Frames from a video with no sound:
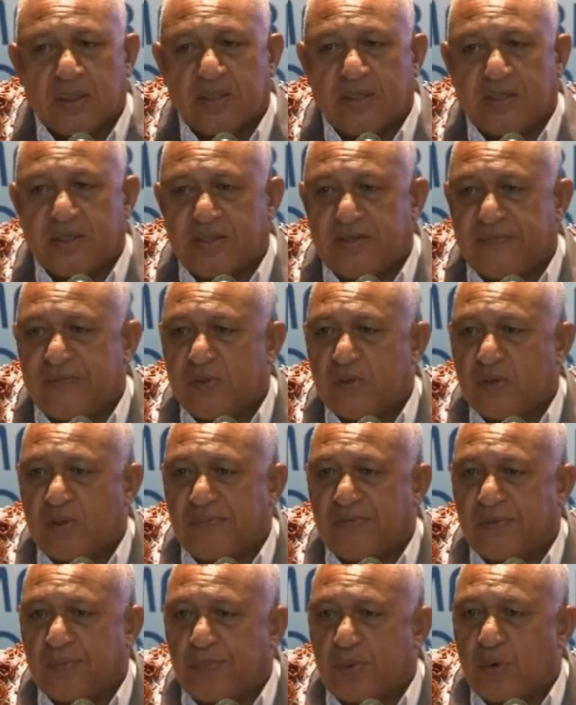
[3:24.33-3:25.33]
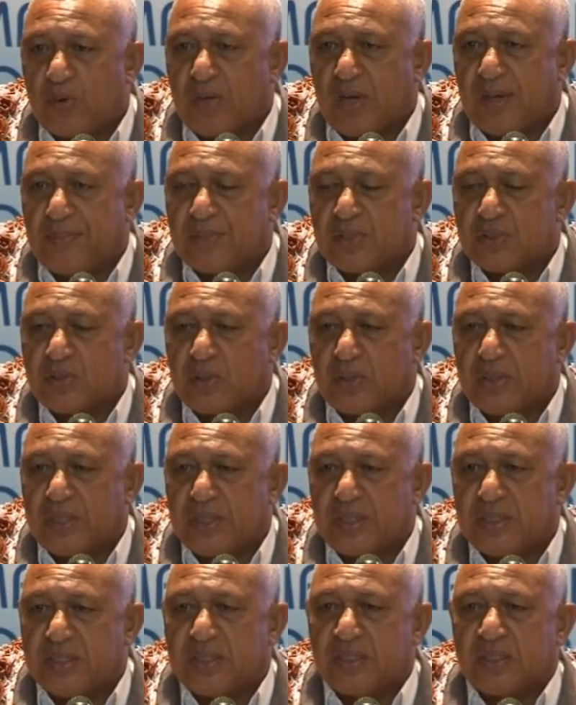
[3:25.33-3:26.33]
A review of the program has
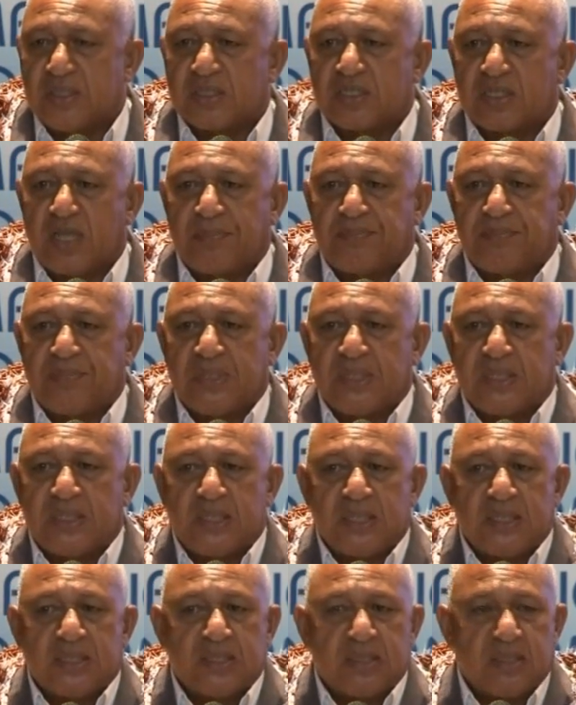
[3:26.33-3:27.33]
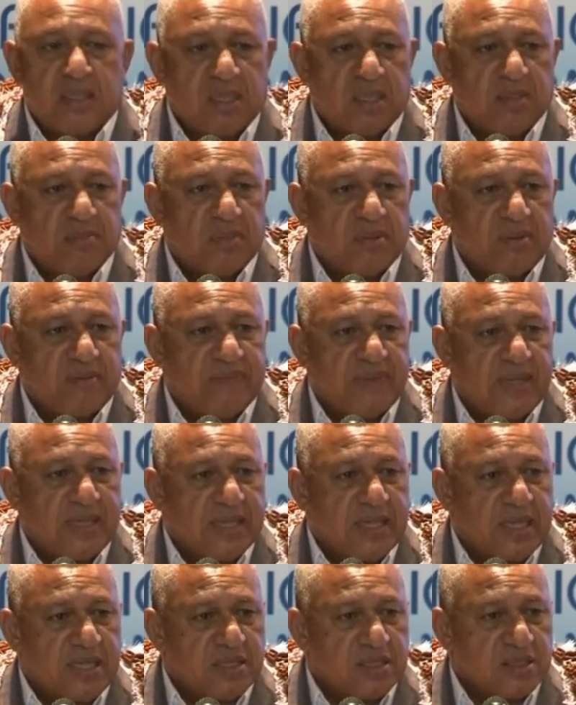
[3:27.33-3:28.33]
already seen a sharp decrease in the number of
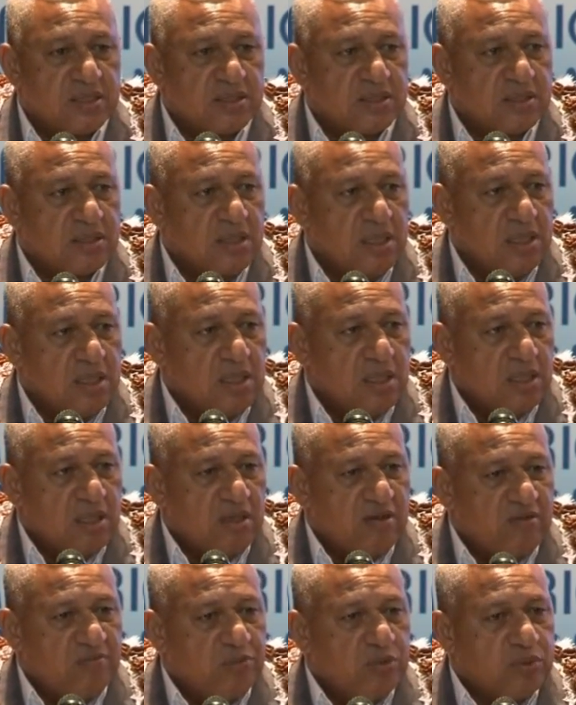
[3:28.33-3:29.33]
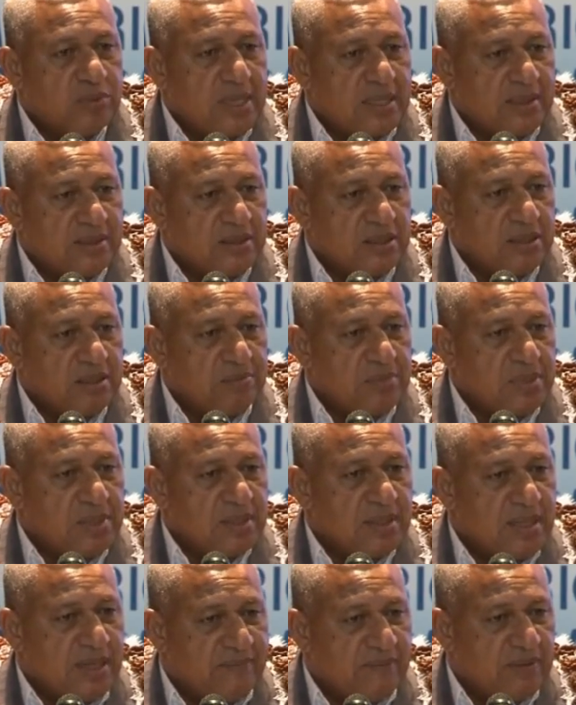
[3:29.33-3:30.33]
allegations of brutality
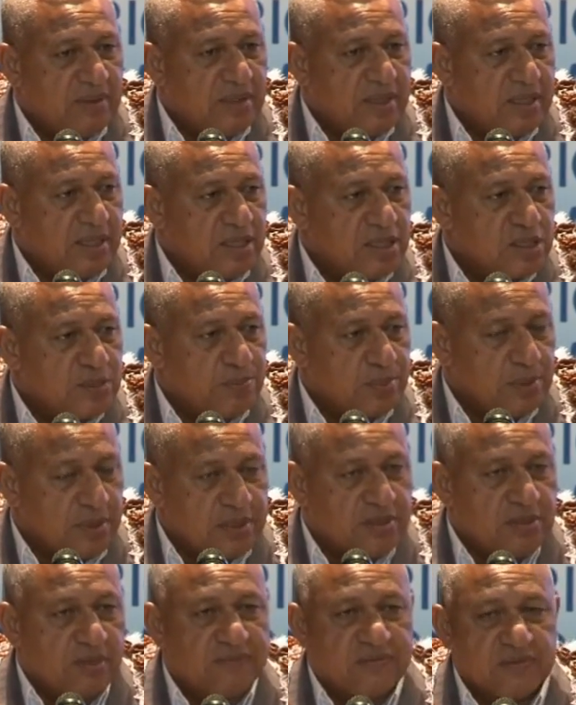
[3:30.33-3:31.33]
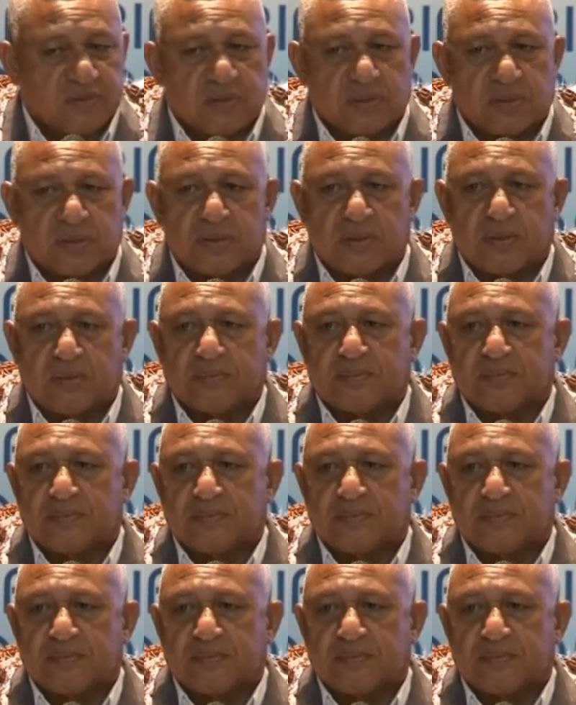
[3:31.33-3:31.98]
being leveled against police officers.